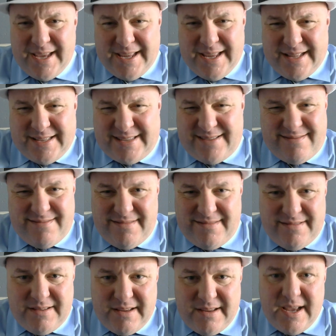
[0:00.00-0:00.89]
It's
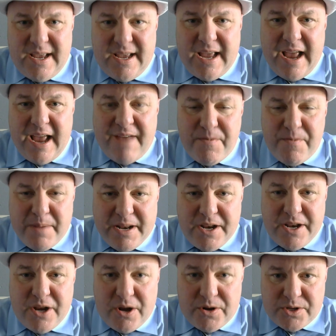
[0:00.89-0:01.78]

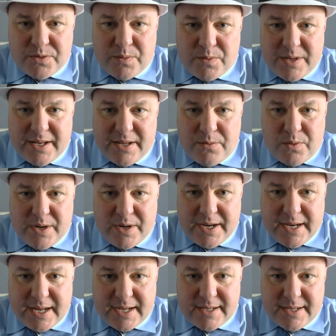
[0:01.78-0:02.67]
everybody knows what it, what
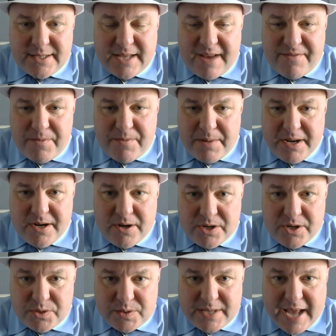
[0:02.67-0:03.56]
it is. Everybody
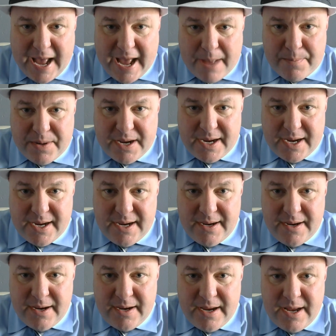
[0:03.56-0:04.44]
knows what's happening.
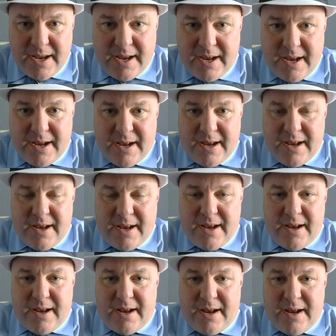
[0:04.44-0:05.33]

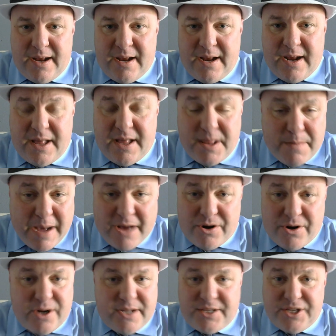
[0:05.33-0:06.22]
And the
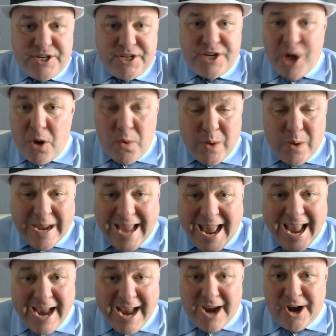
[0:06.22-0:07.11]
modernists don't
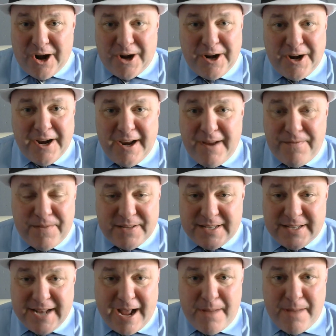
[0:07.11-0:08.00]
care if
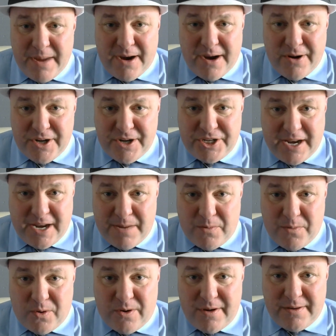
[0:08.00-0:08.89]
it's not marriage
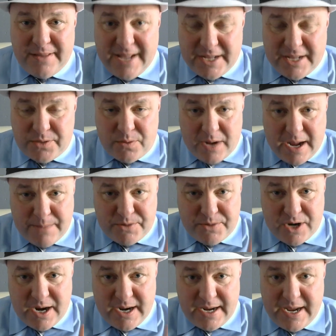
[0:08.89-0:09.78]
anymore. That's what I'm
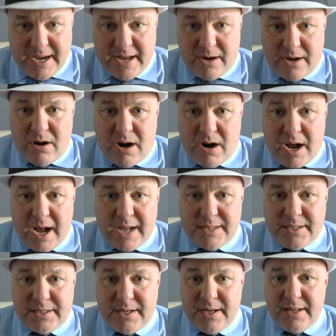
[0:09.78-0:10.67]
trying to get
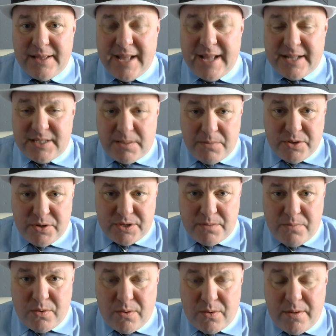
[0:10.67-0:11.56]
across. That's the most
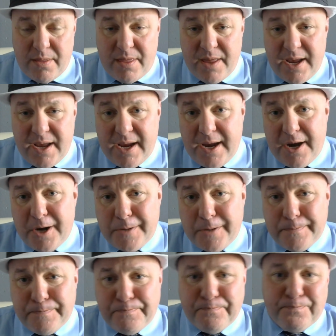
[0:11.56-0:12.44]
important thing here.
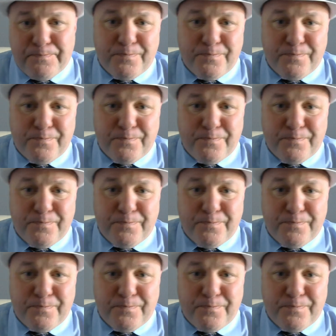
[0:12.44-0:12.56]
